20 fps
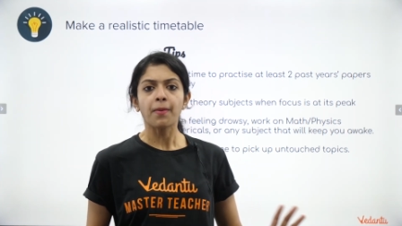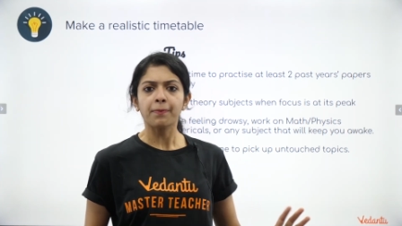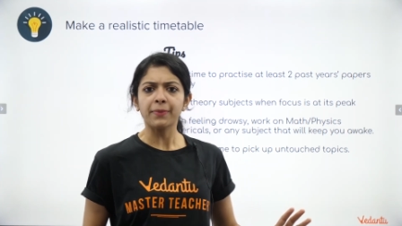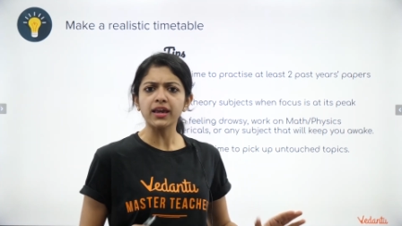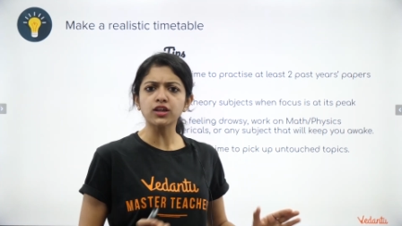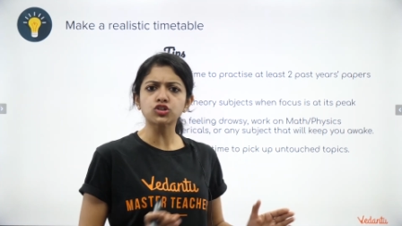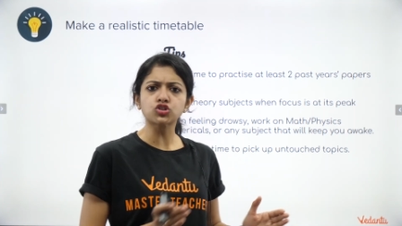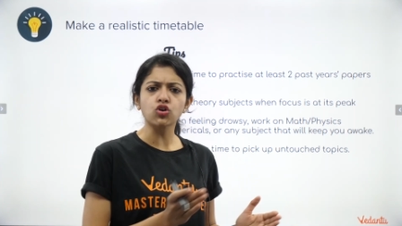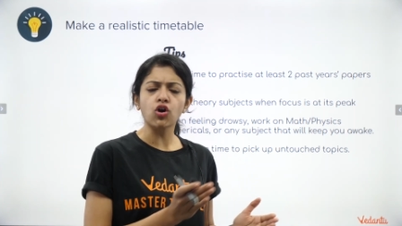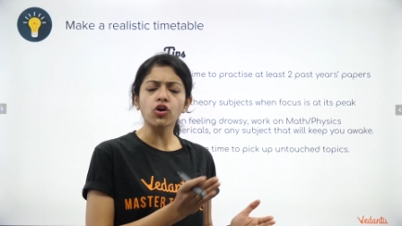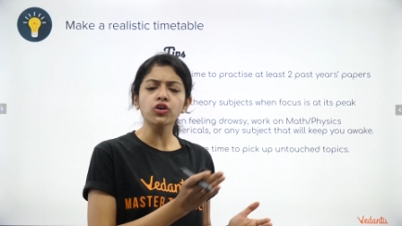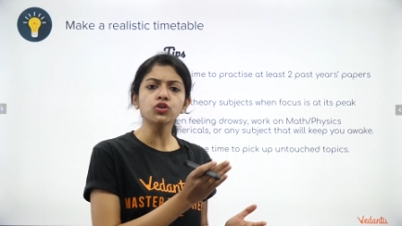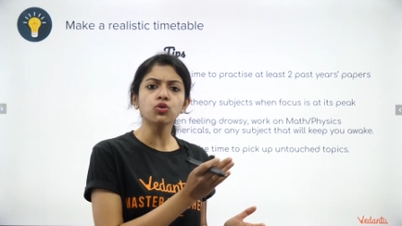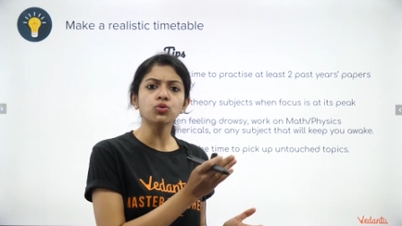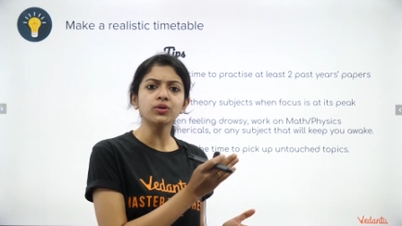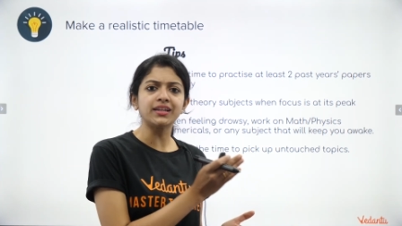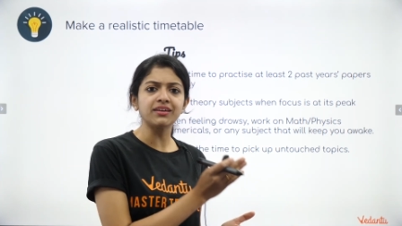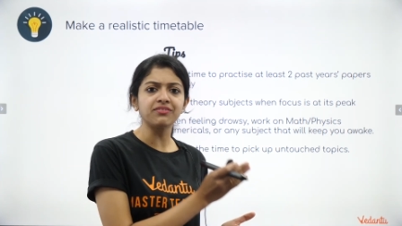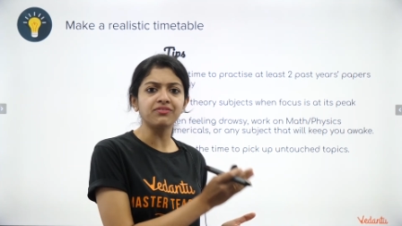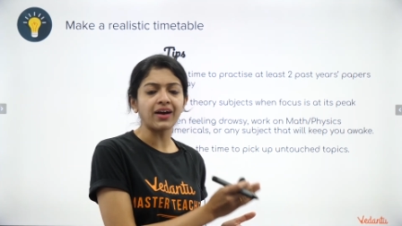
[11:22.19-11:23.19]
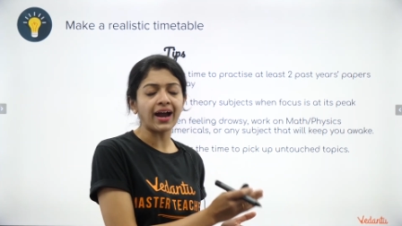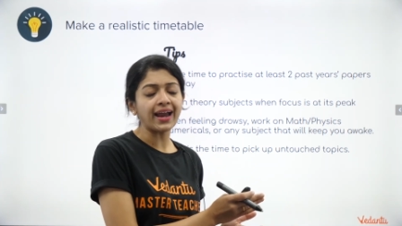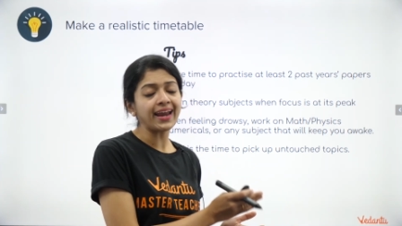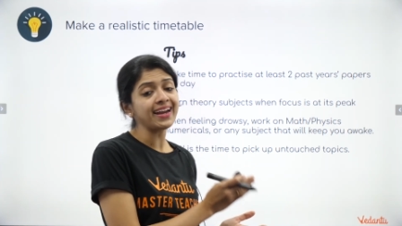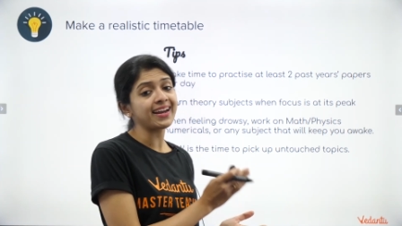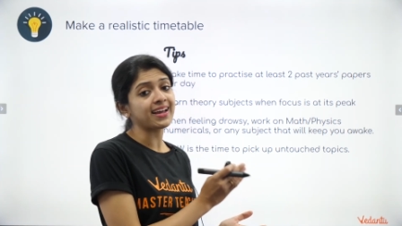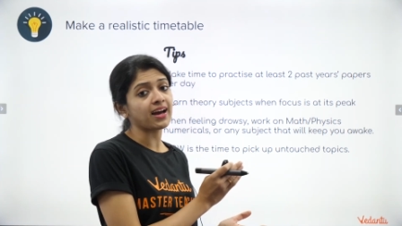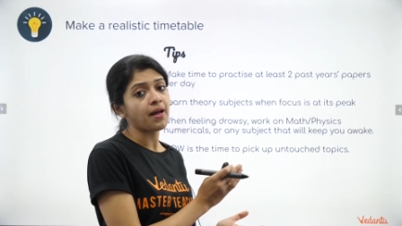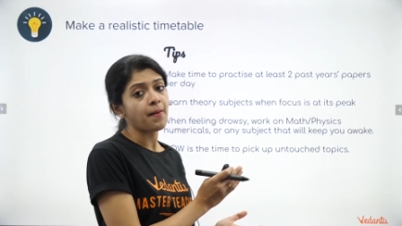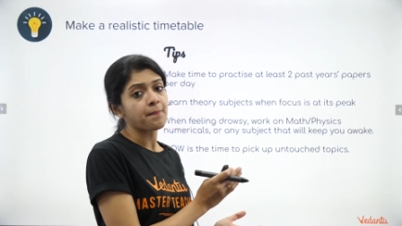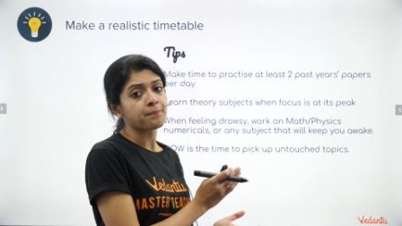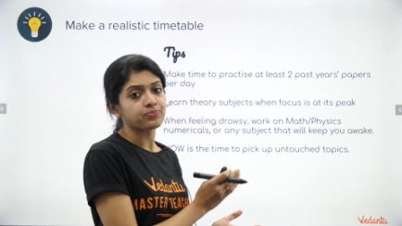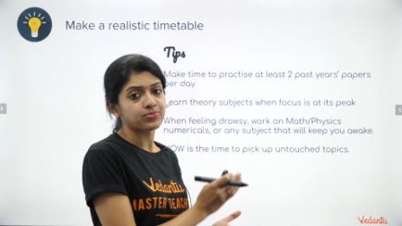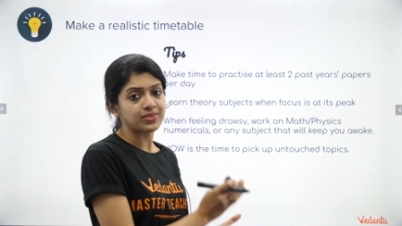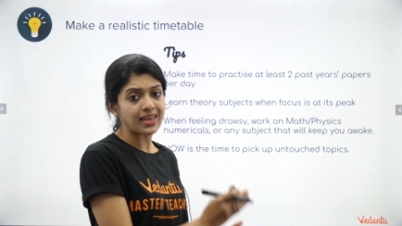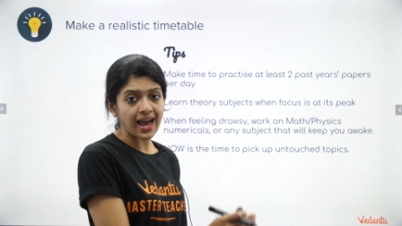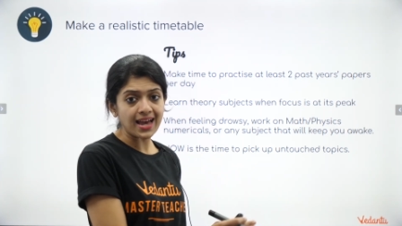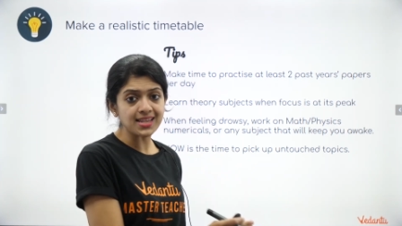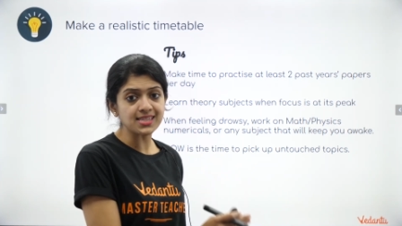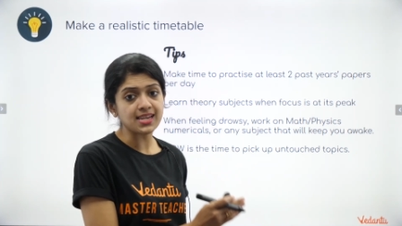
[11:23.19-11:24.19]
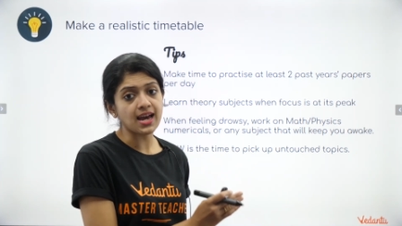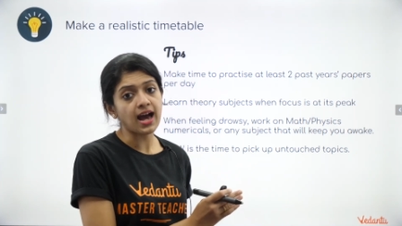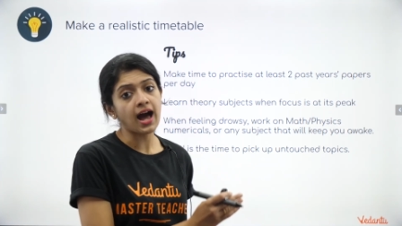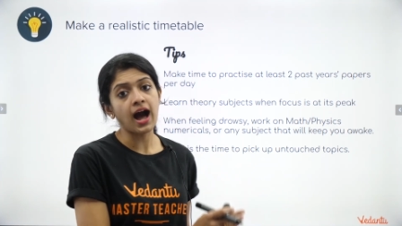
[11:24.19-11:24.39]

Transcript: Make sure you divide that